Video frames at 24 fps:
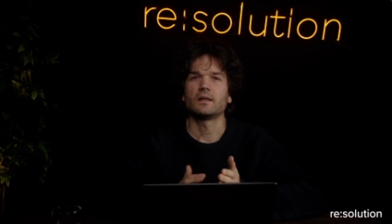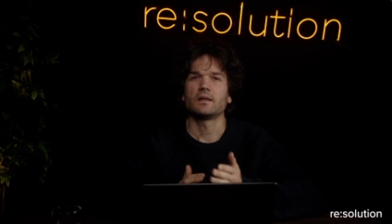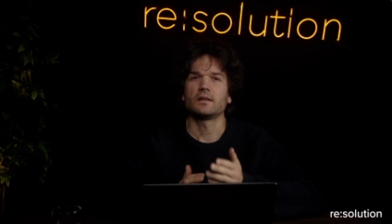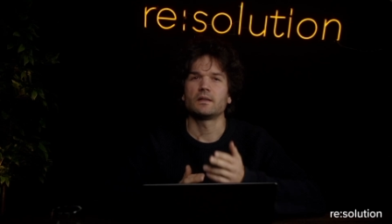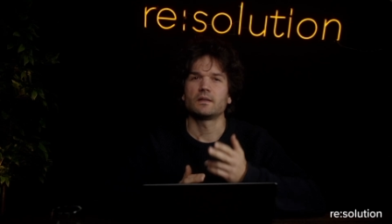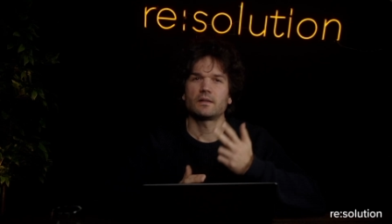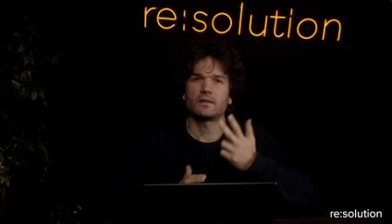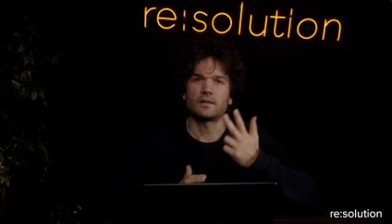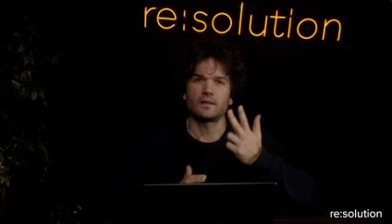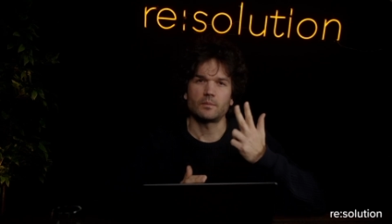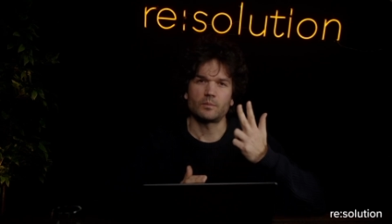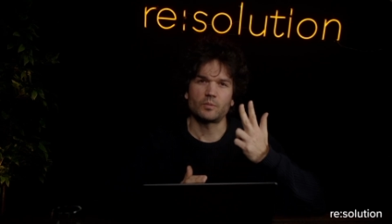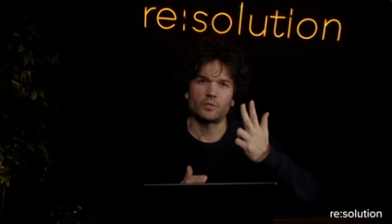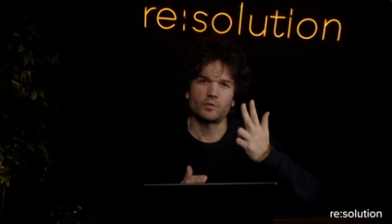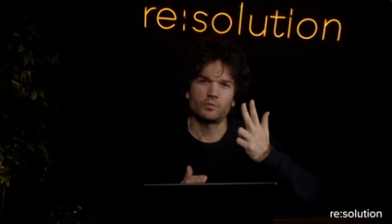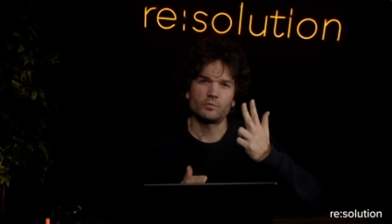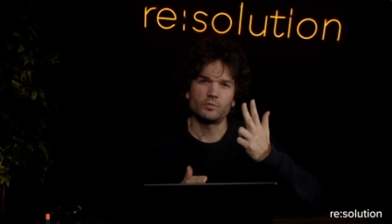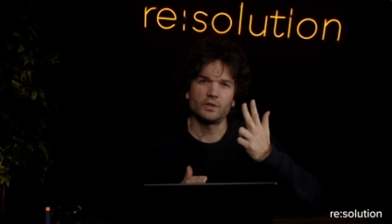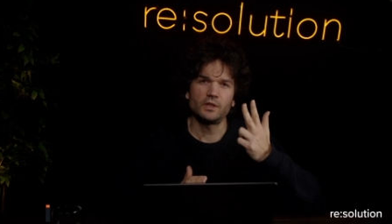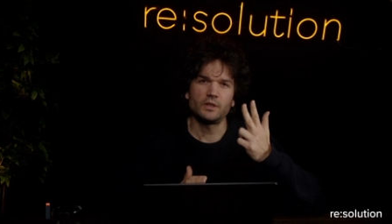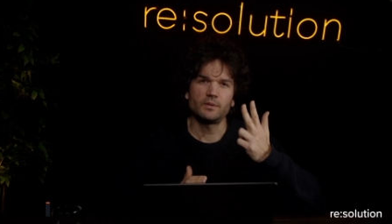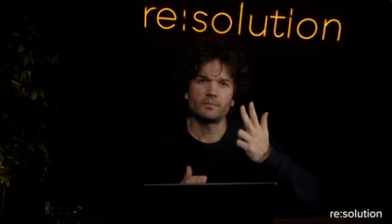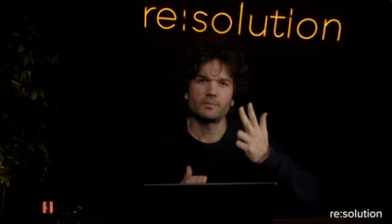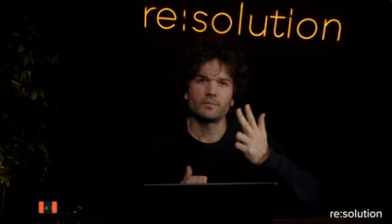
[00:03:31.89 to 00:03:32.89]
Step
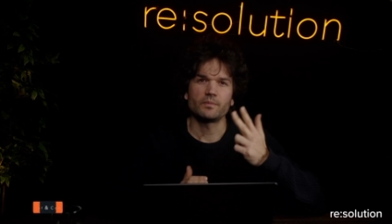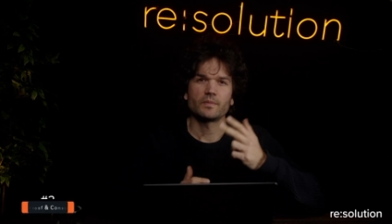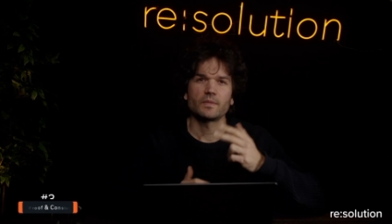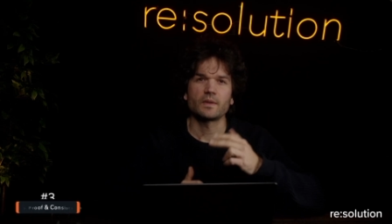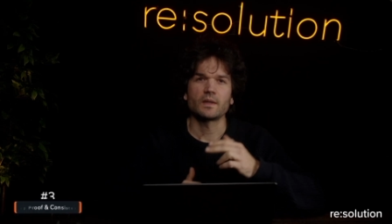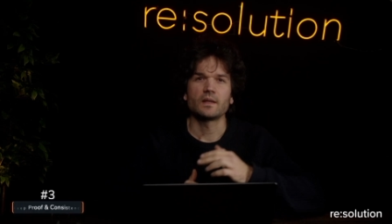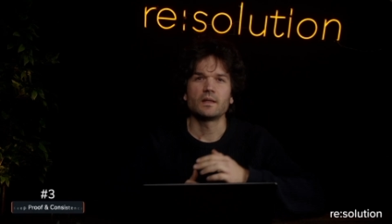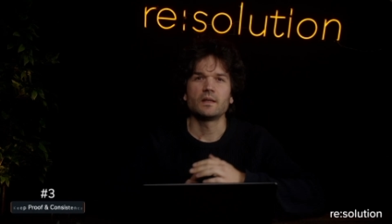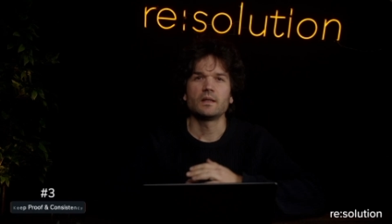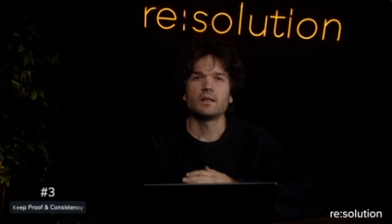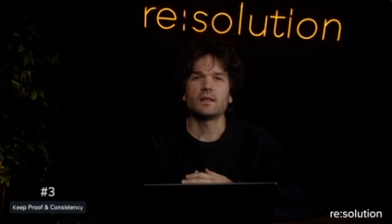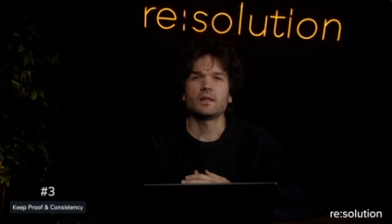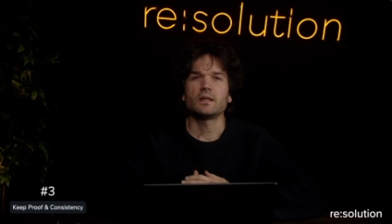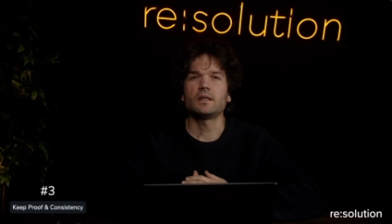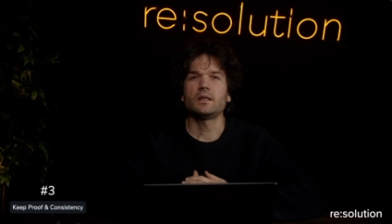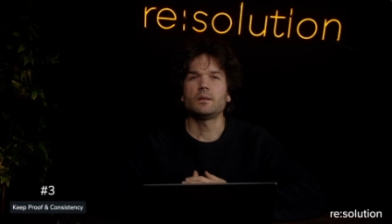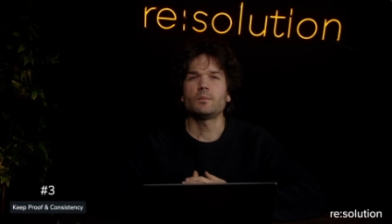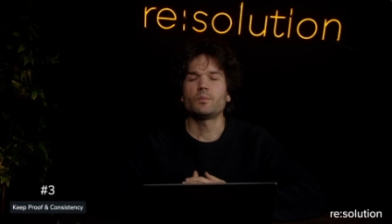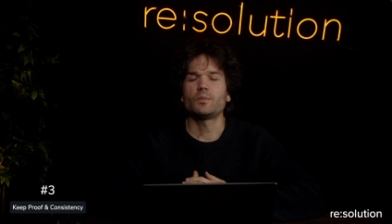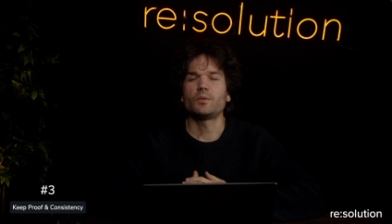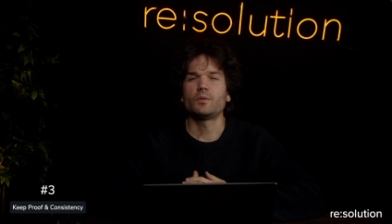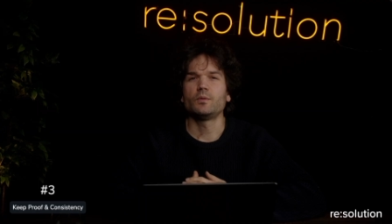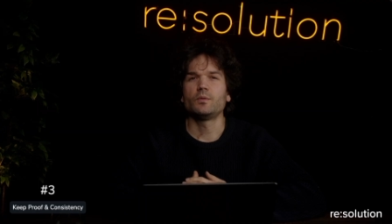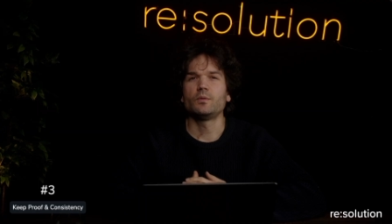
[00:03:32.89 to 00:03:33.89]
3,
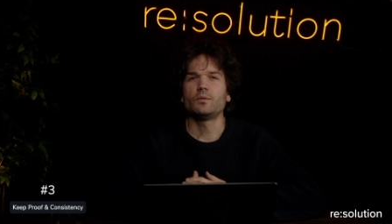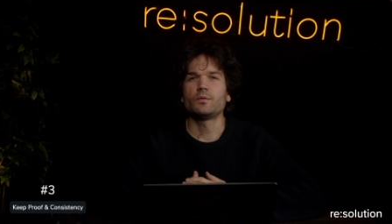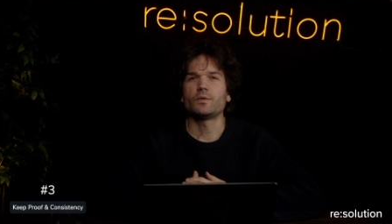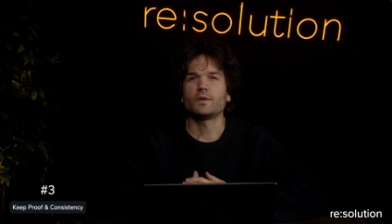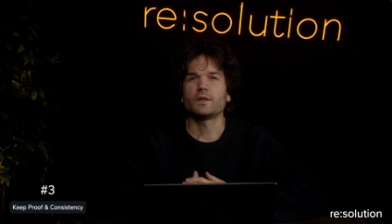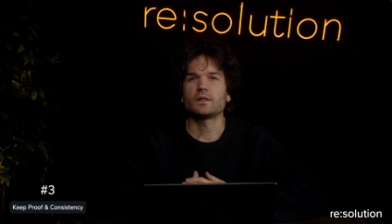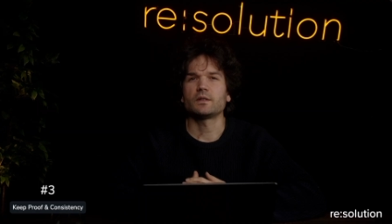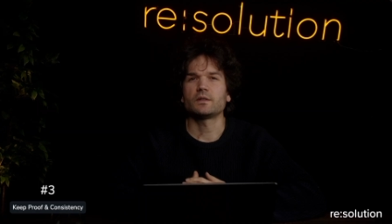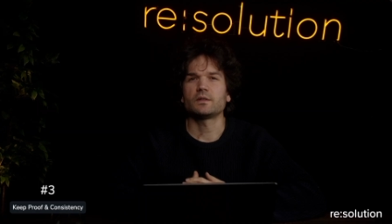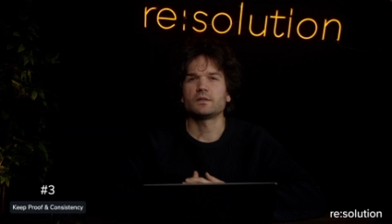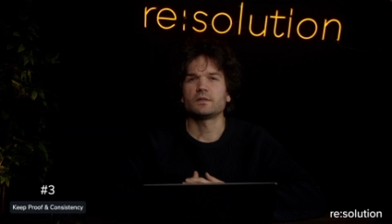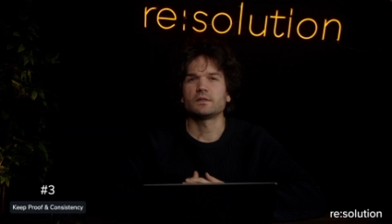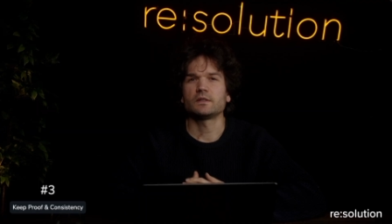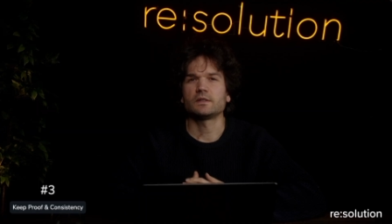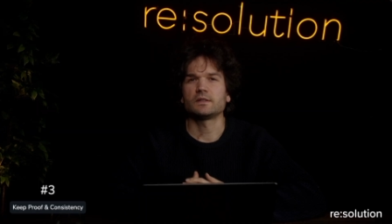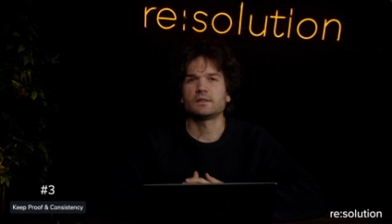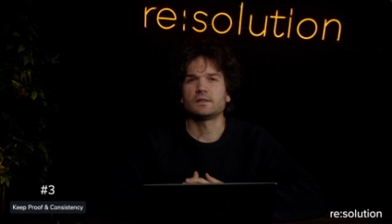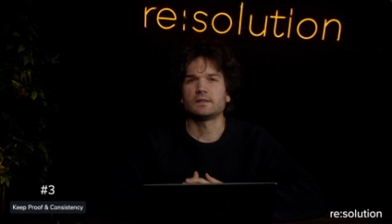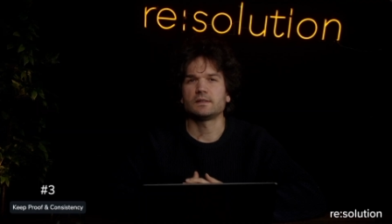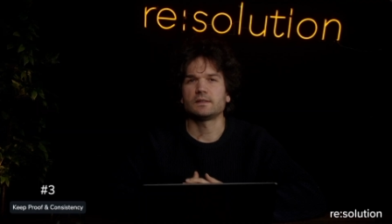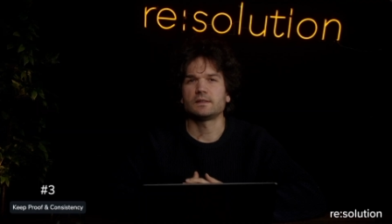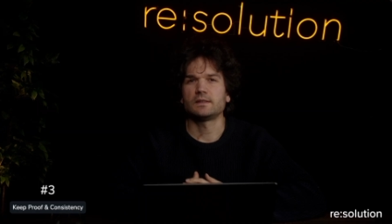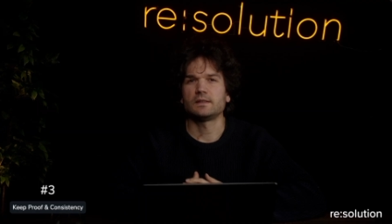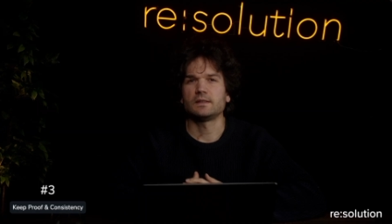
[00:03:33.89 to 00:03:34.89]
keep proof and
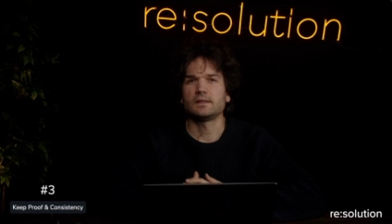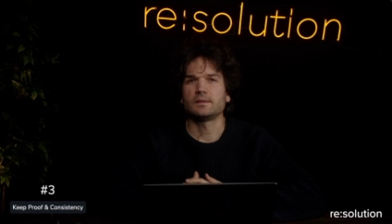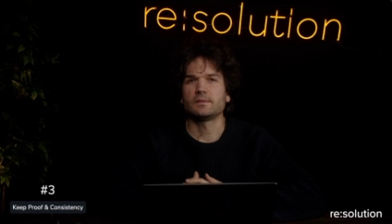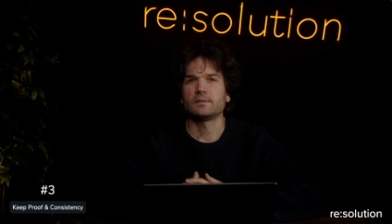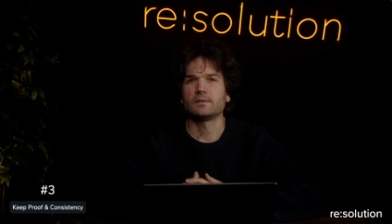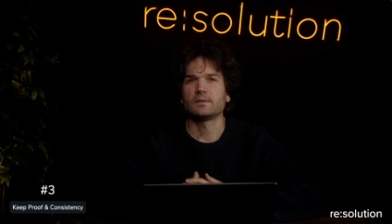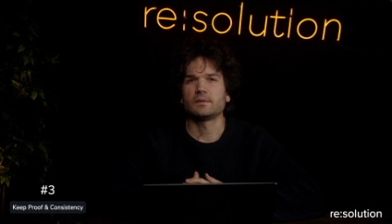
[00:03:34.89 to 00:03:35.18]
consistency.